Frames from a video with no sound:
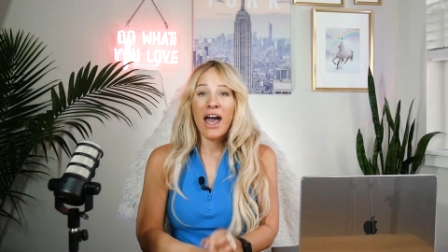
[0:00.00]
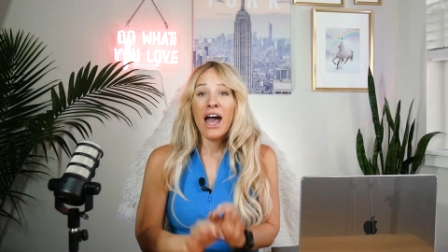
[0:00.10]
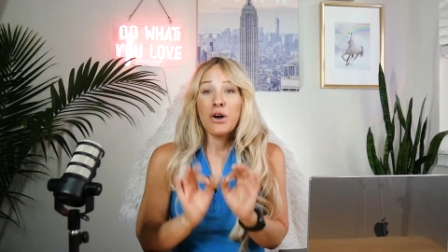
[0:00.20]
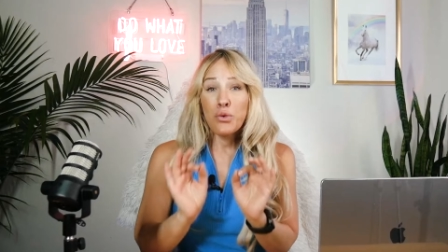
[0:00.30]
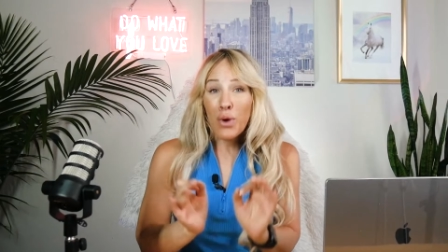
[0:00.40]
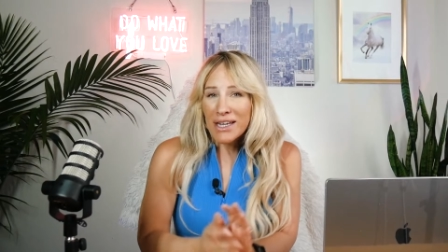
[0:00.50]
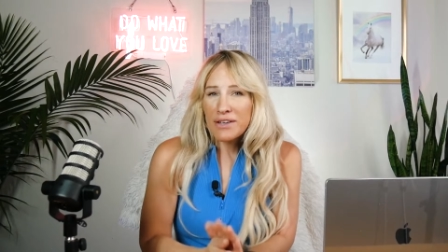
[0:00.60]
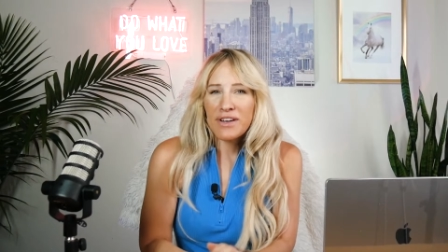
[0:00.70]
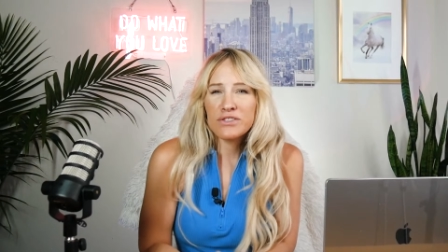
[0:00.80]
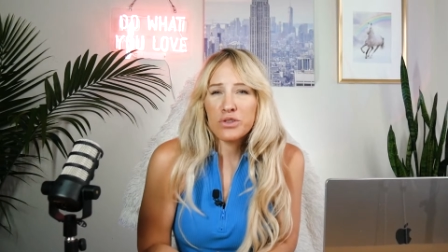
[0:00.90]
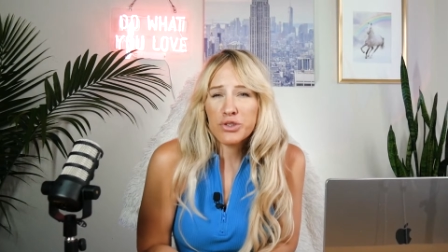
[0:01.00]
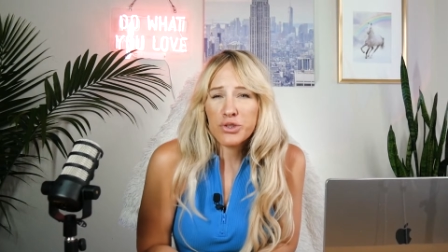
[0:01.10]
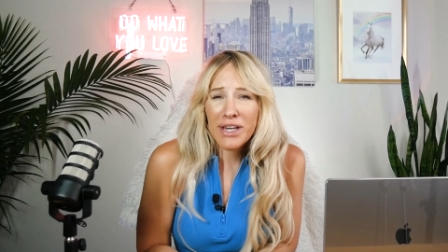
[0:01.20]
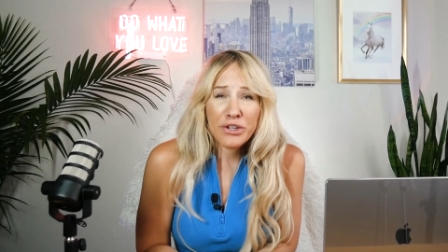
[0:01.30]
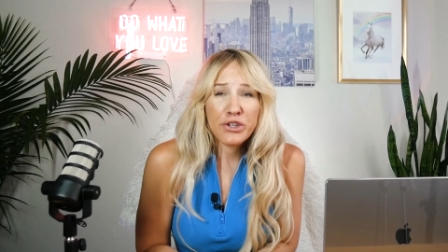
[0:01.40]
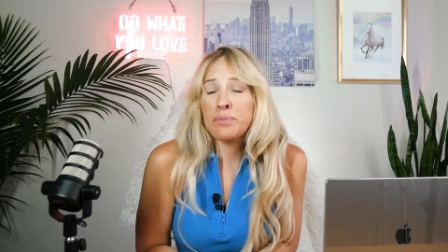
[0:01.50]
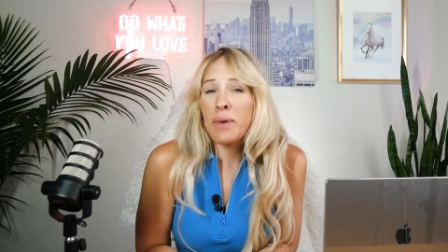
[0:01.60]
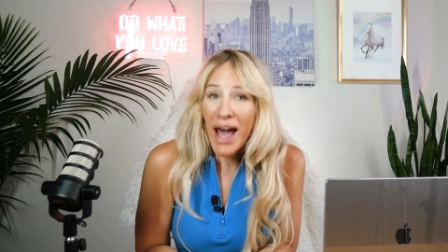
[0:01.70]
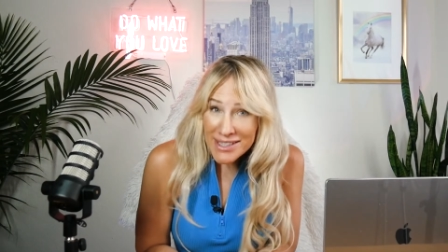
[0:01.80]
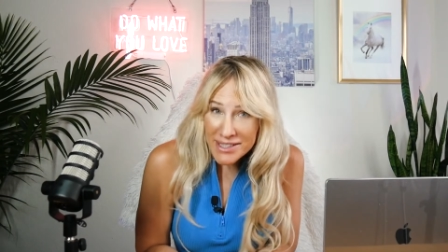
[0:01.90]
What if I told you that you could
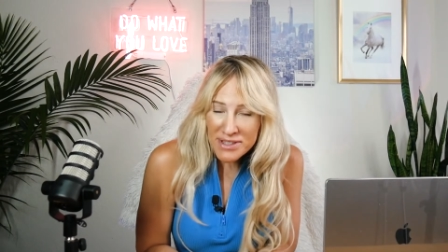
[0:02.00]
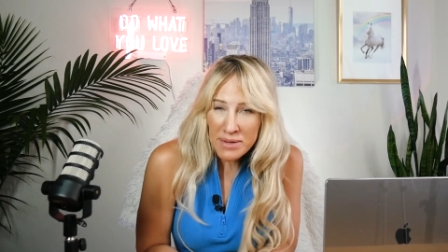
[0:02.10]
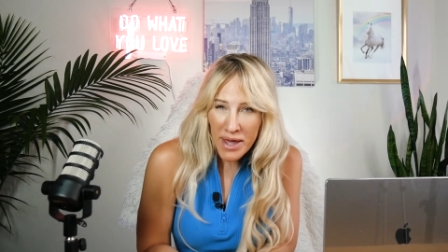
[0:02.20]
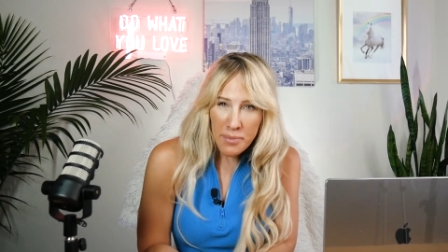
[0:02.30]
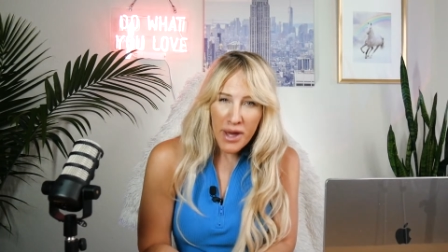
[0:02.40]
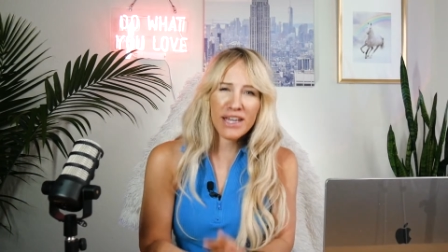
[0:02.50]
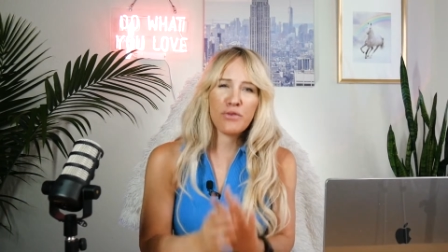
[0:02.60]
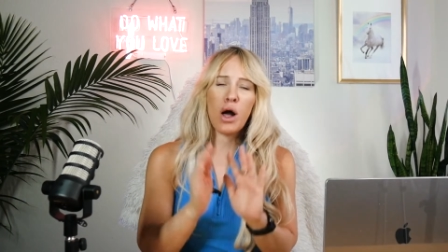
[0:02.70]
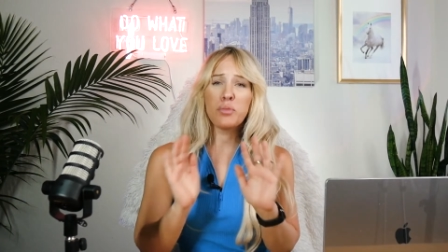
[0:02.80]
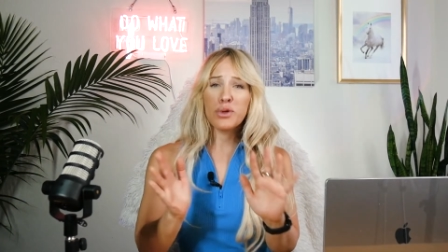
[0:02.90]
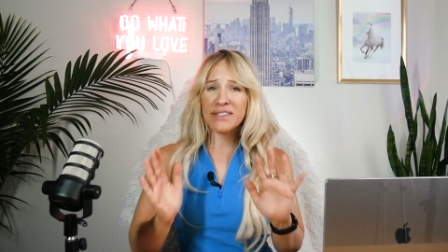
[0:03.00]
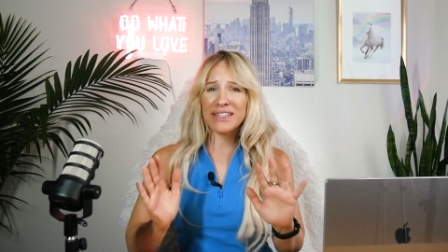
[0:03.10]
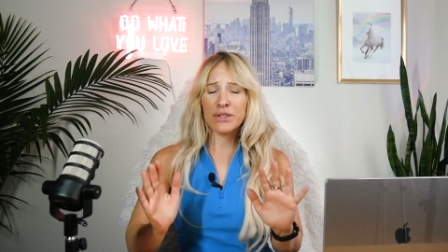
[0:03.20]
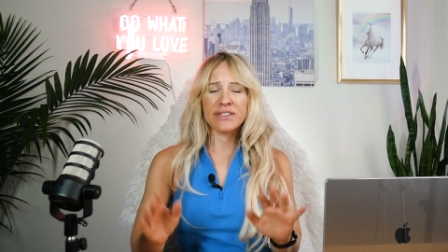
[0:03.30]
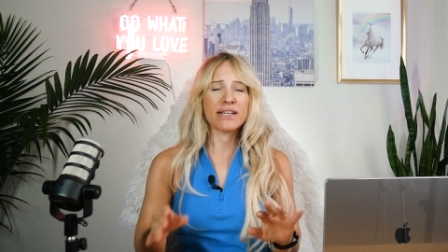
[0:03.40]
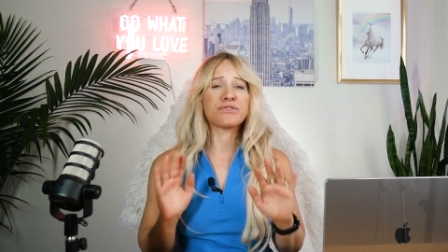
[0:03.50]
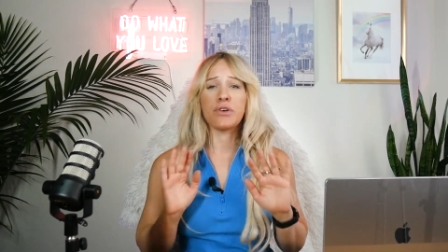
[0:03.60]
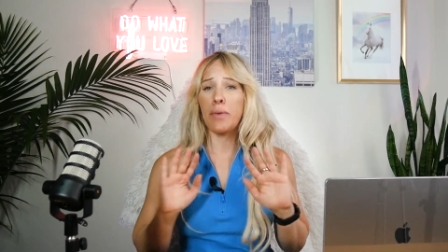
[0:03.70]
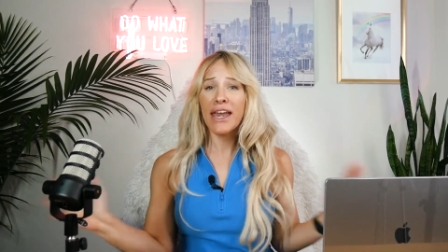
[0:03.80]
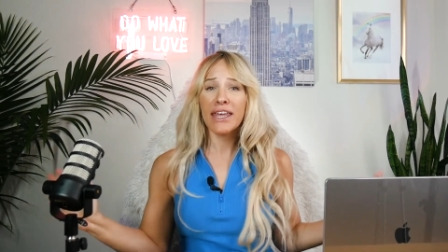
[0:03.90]
passively make money while boosting your sales
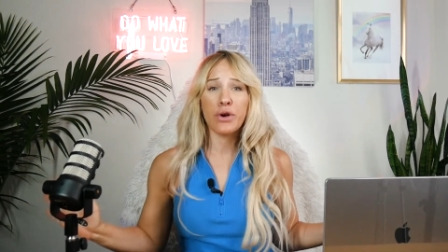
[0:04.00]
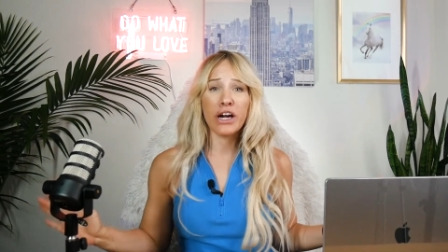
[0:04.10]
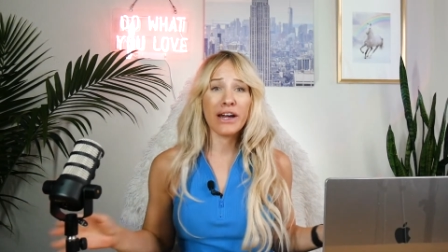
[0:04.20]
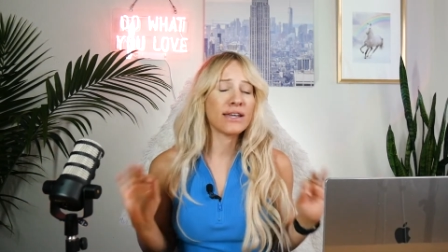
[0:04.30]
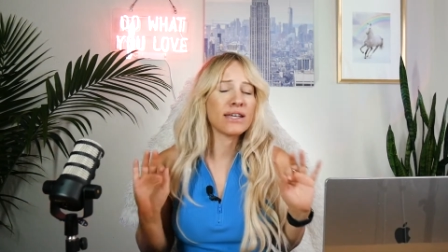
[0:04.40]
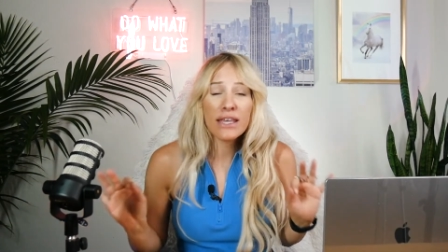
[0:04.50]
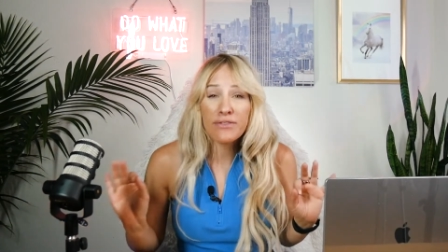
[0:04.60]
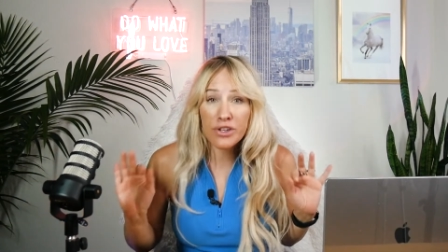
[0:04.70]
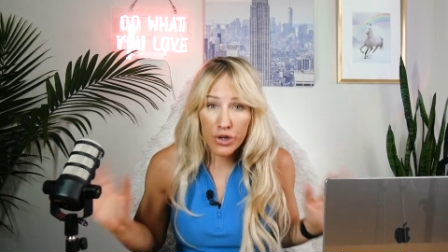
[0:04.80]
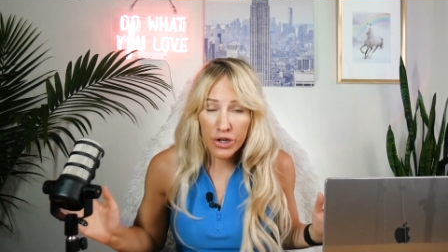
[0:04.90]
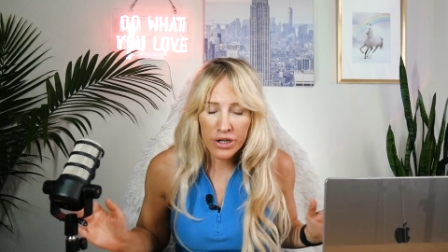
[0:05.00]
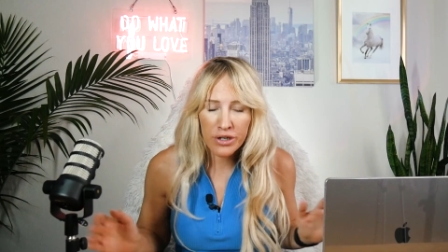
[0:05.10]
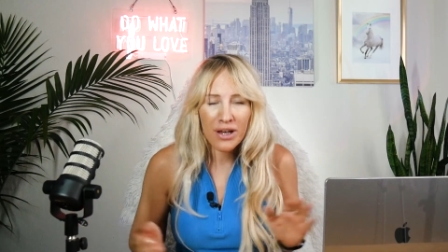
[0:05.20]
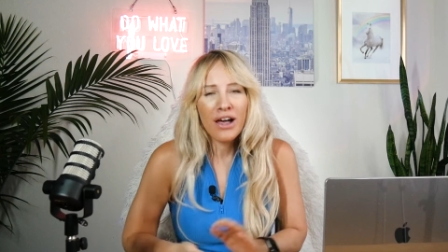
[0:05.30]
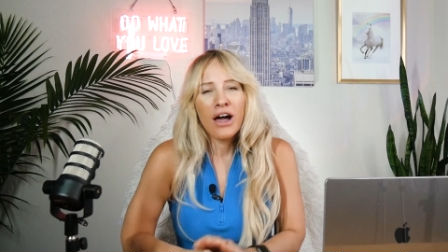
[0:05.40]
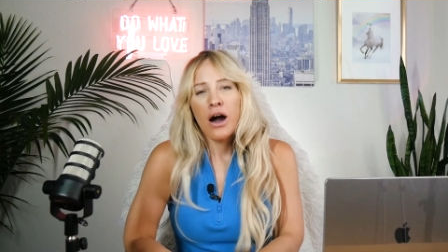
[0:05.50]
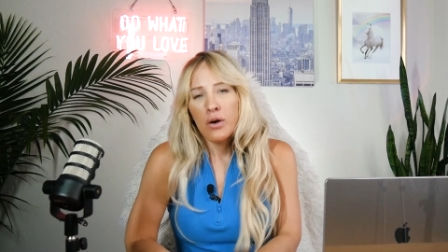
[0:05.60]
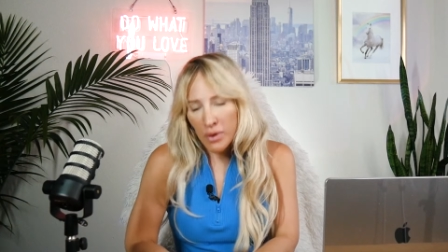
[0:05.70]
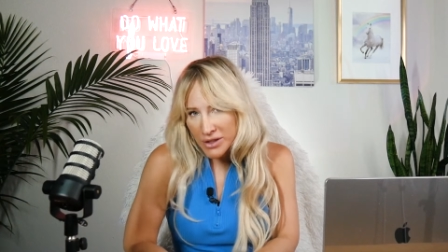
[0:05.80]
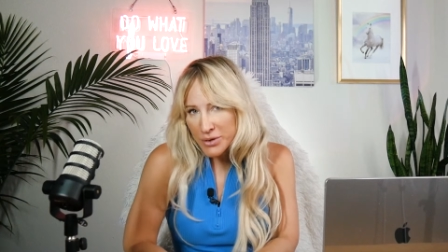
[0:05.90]
from anywhere and even earn
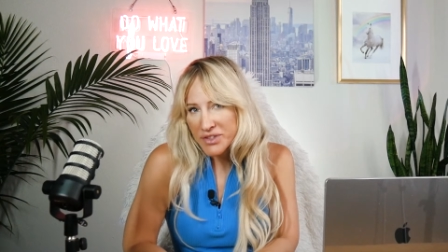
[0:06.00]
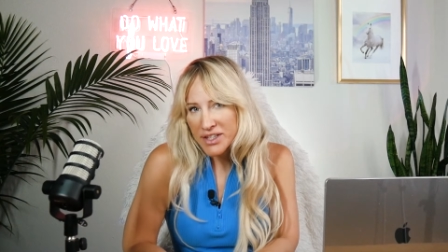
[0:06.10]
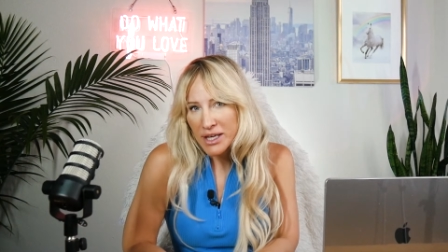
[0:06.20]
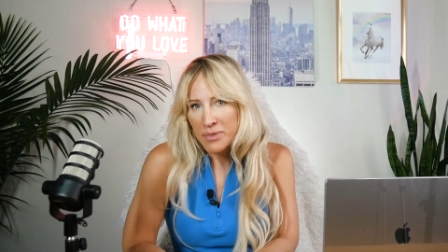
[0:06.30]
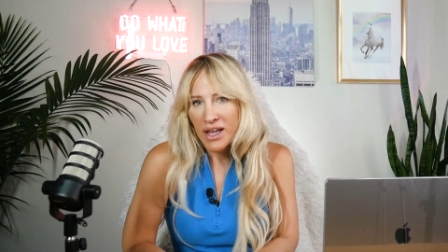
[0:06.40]
while you sleep?